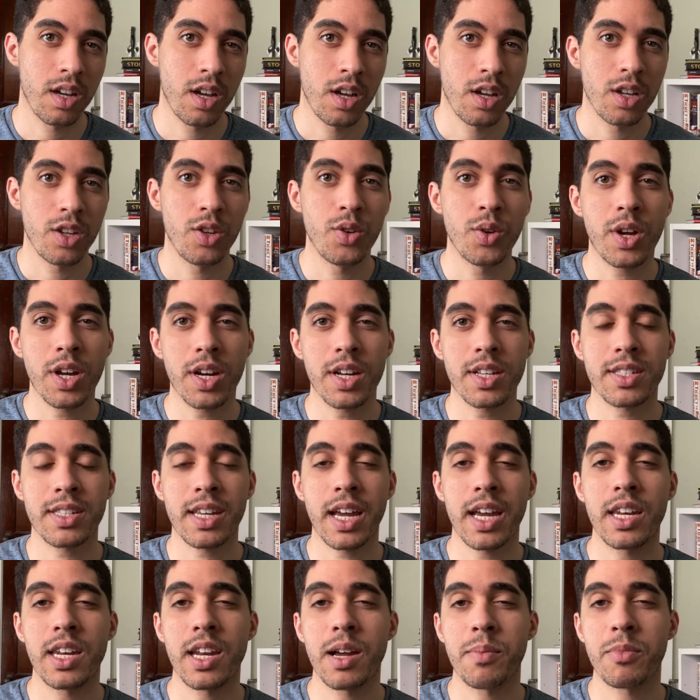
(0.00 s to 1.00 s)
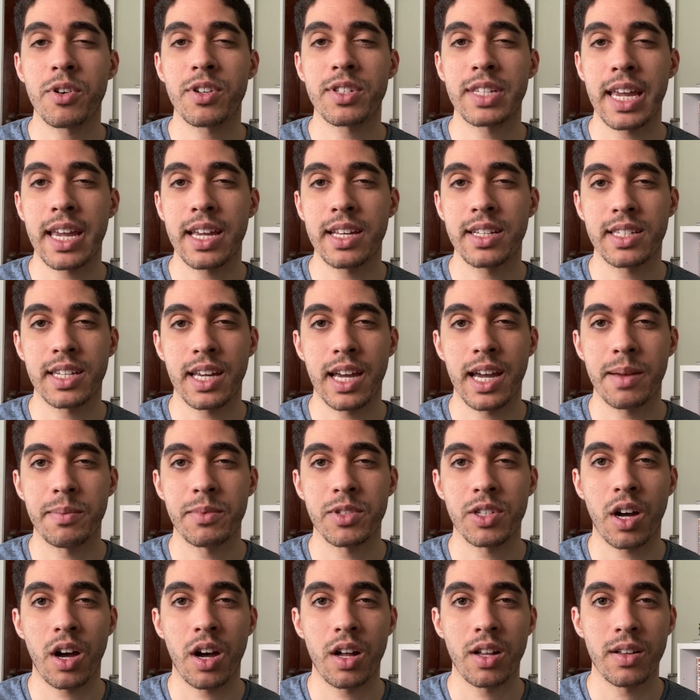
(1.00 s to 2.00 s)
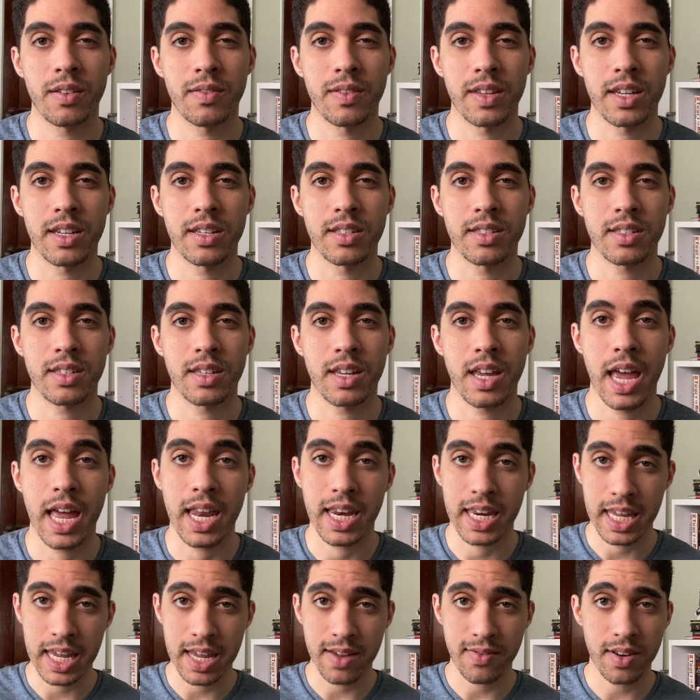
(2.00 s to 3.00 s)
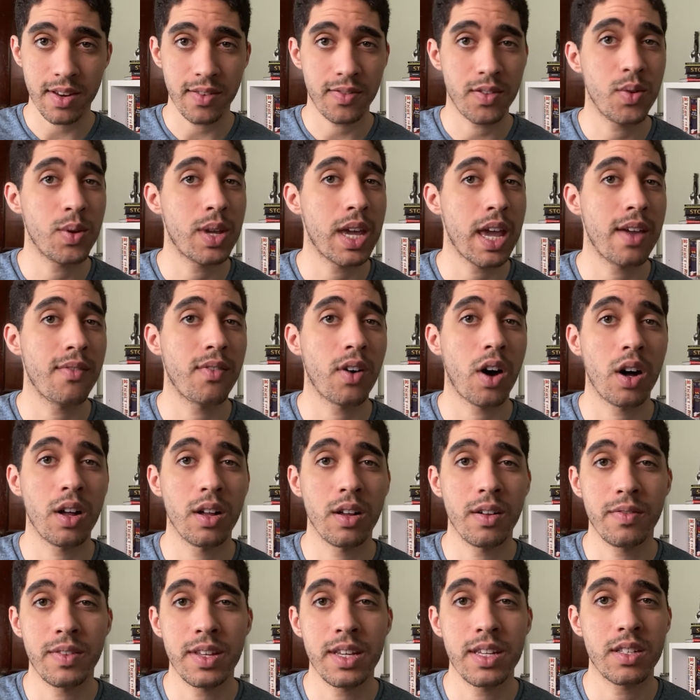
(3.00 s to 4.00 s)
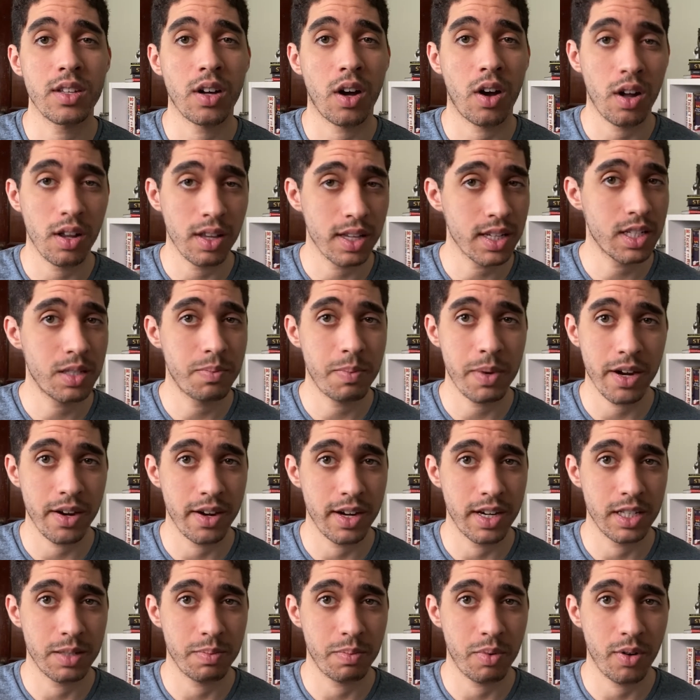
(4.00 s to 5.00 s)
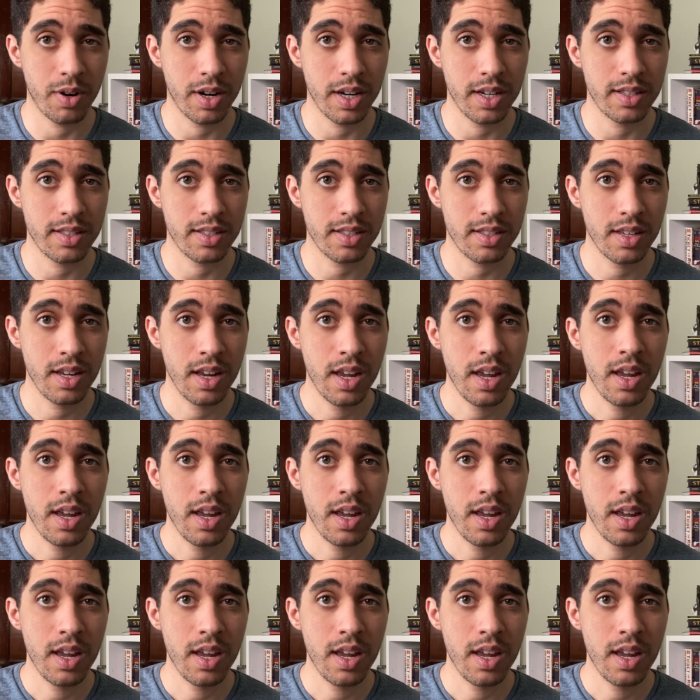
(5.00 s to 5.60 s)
You could assign numbers and time to all of these, and even if you gave all of these all experience points,